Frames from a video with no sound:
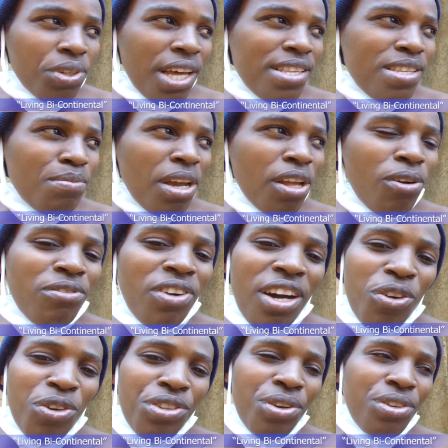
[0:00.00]
The smell of an
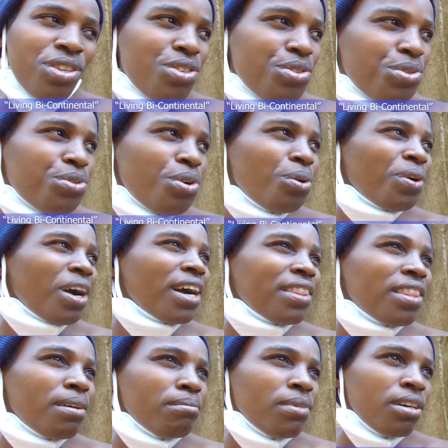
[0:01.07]
onion is strong. And
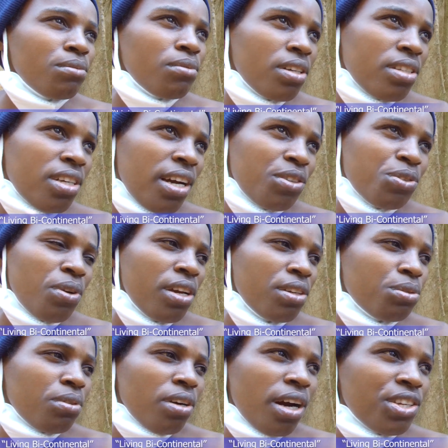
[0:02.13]
the man was trying
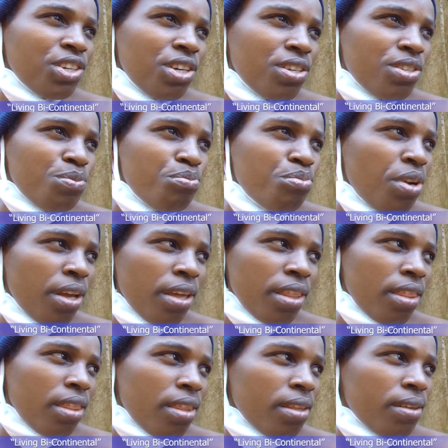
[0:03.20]
to catch his breath.
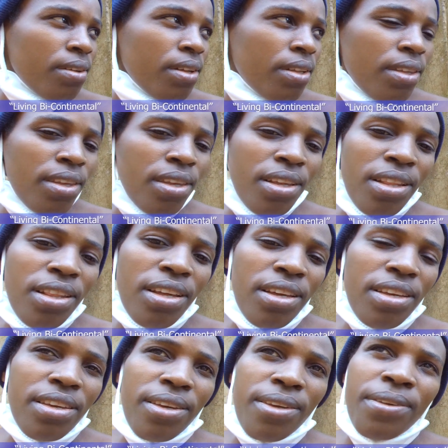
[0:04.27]

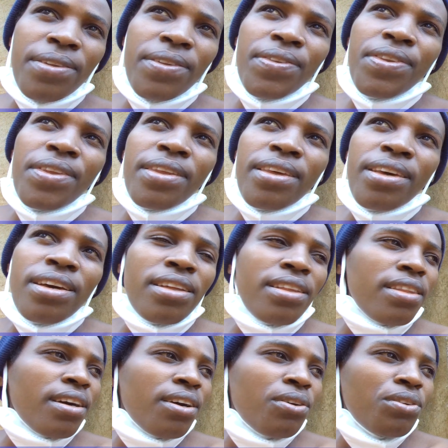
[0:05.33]
Like,
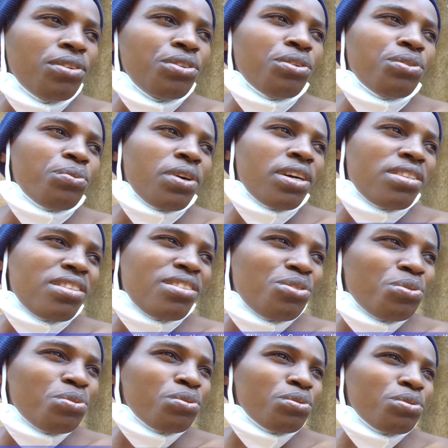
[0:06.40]
the onion was
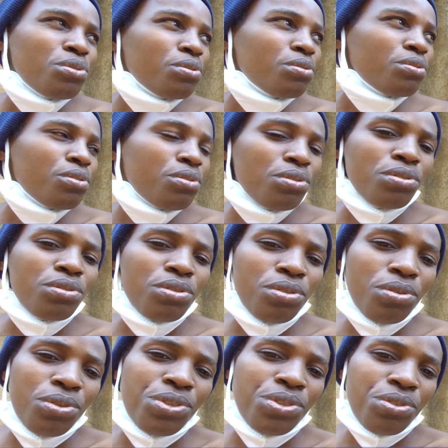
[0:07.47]
too
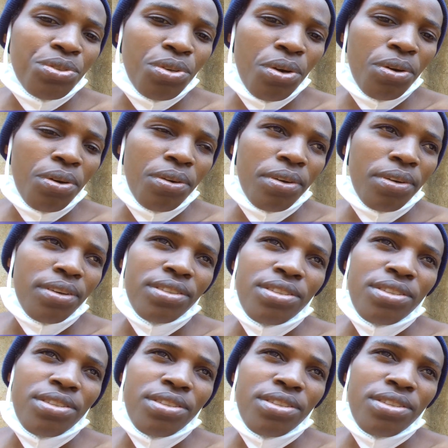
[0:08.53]
strong.